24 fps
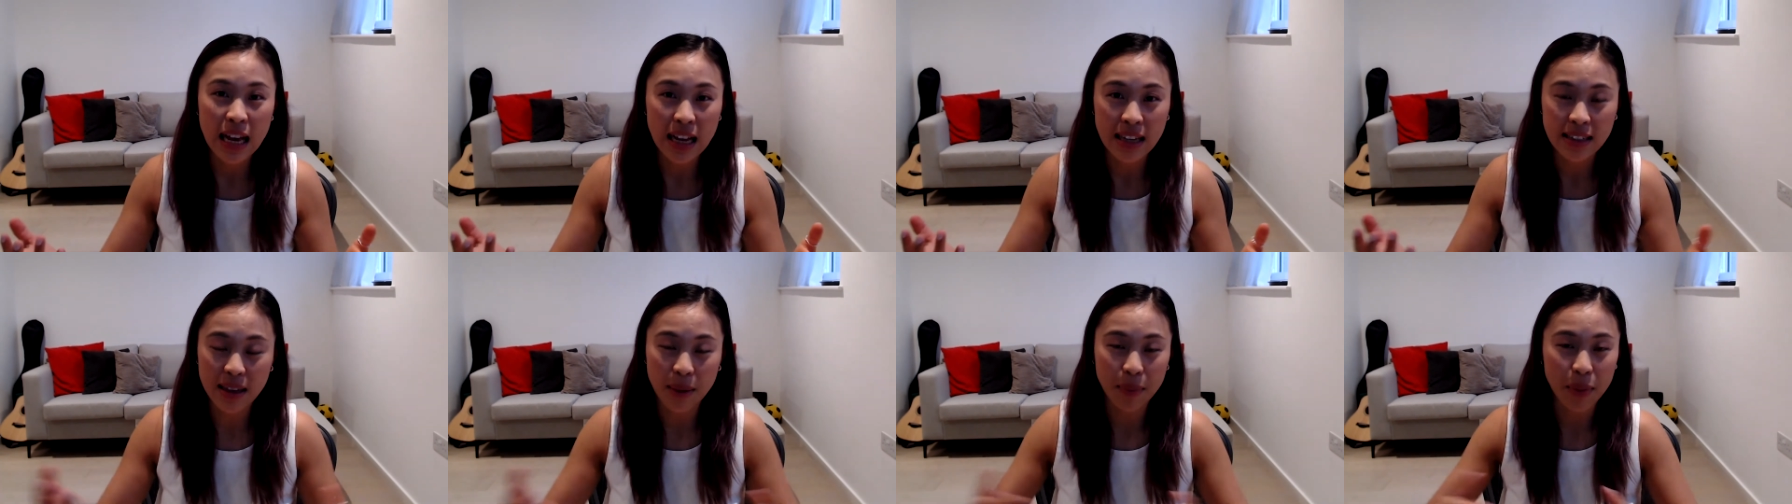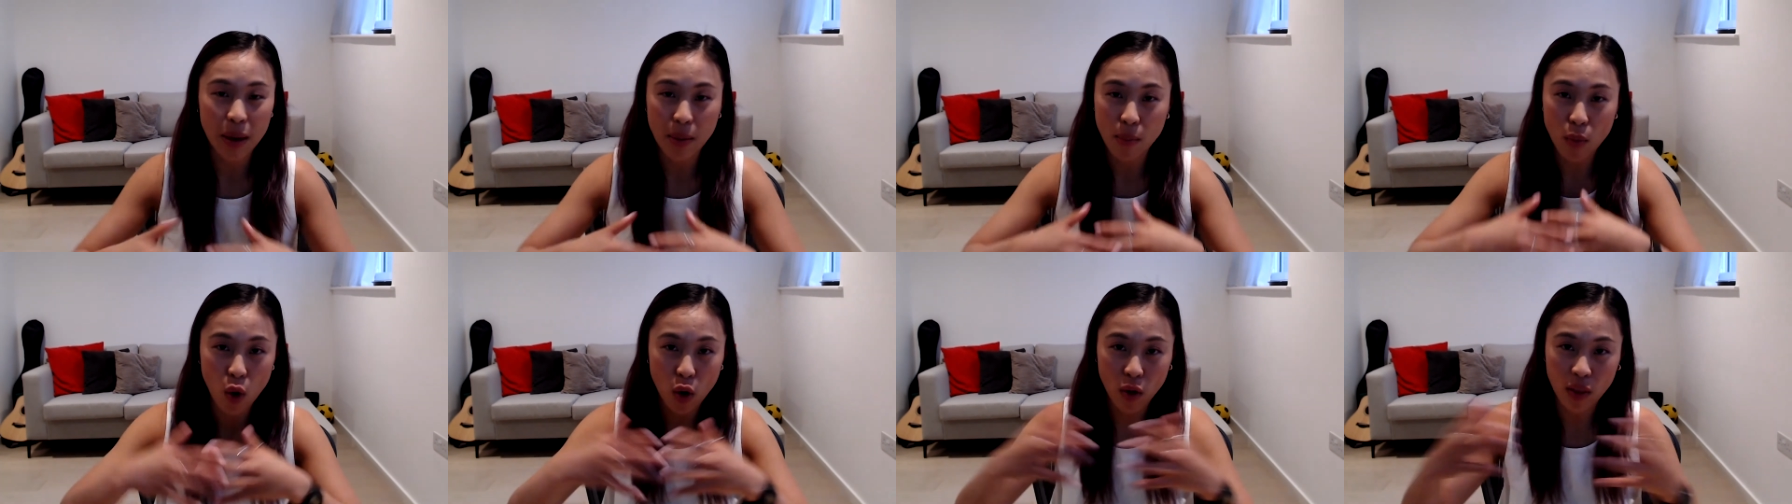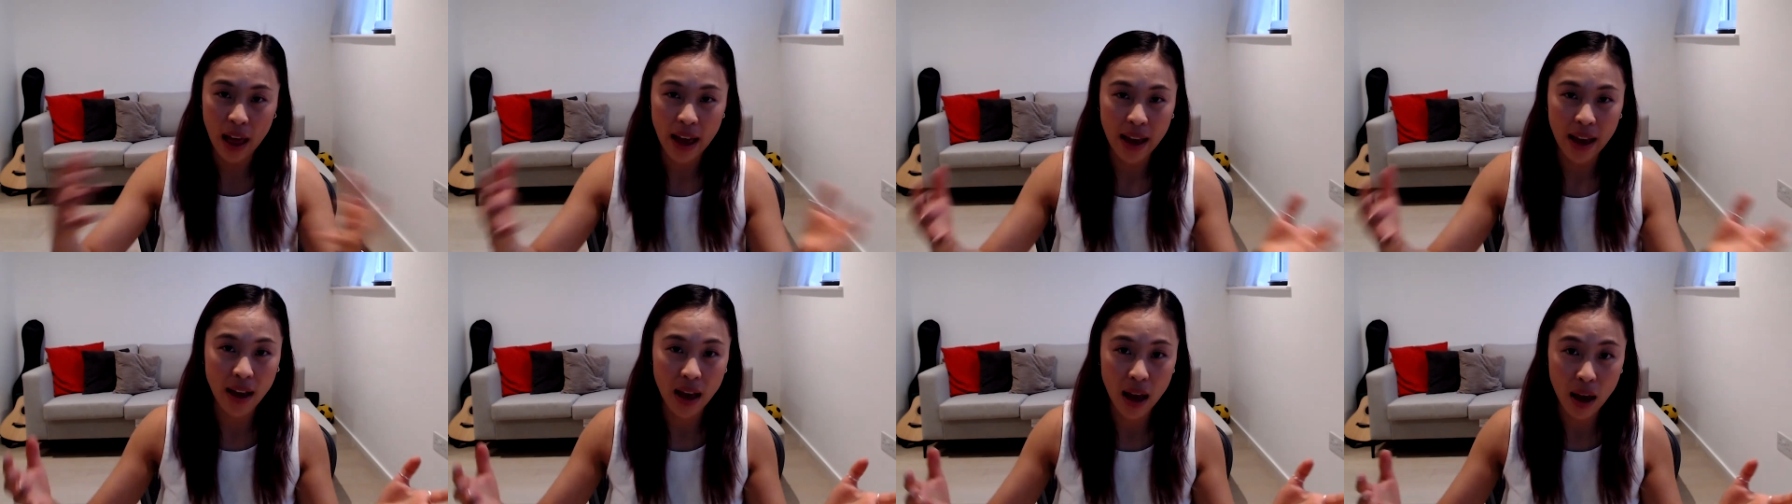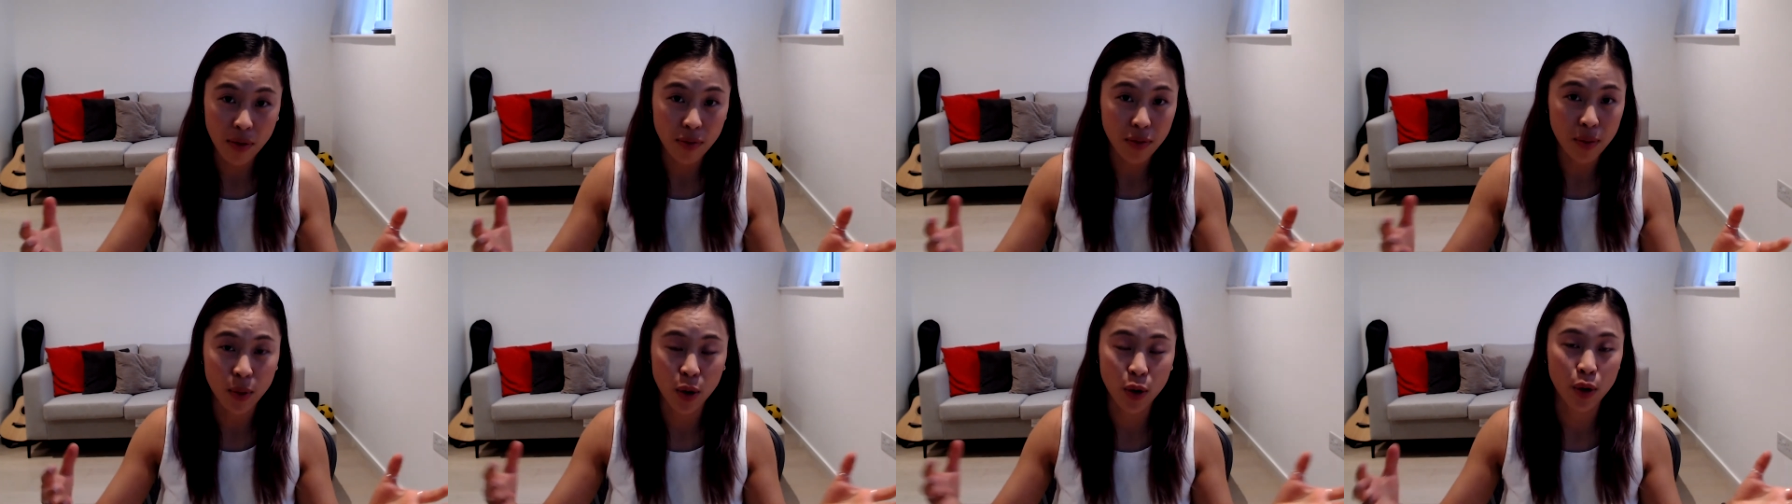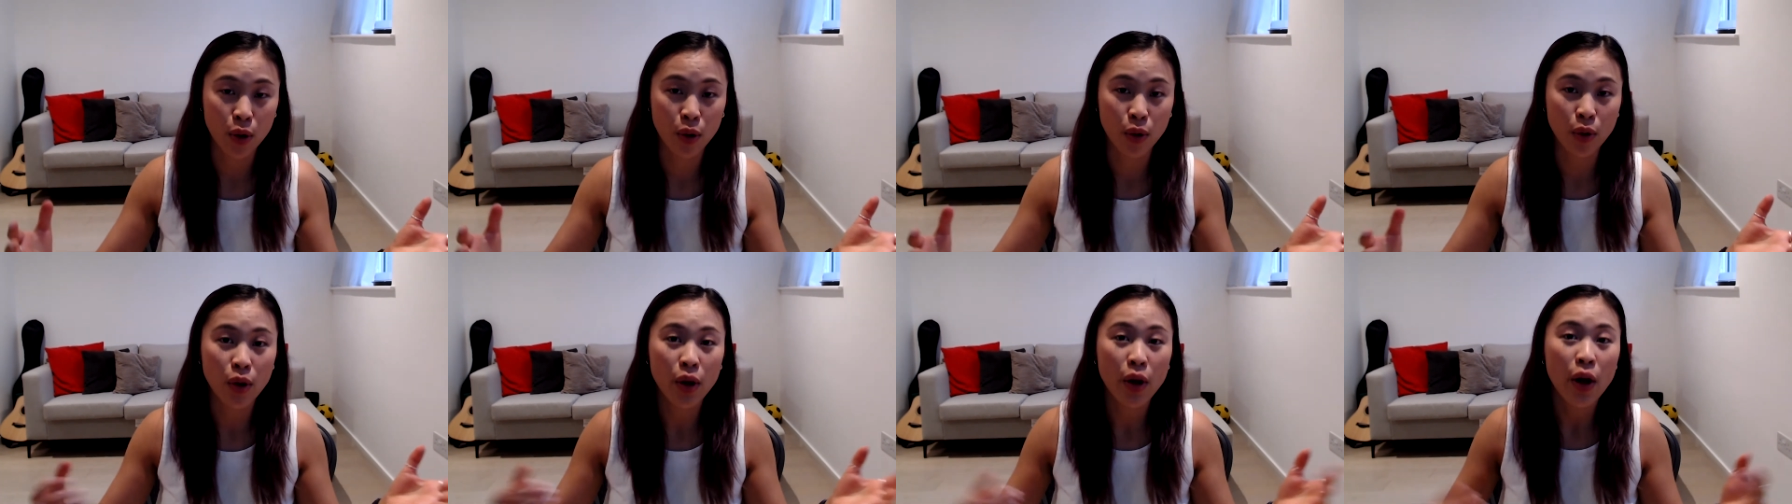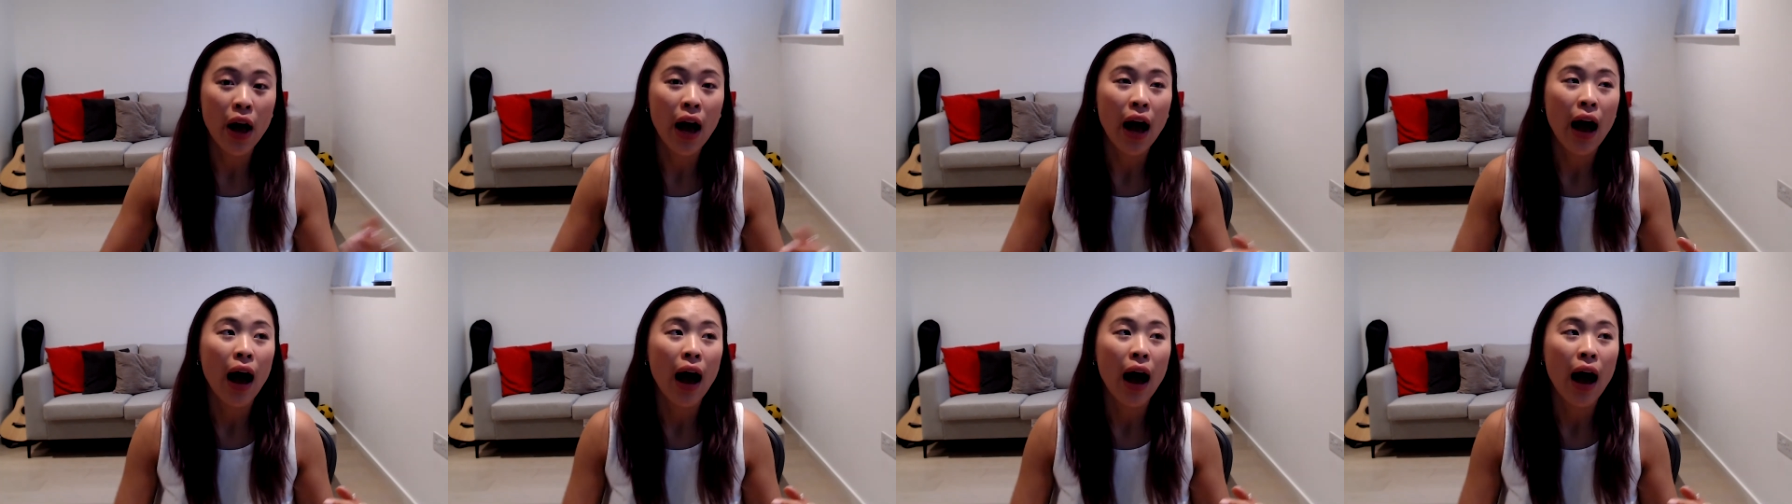something more like ephemeral?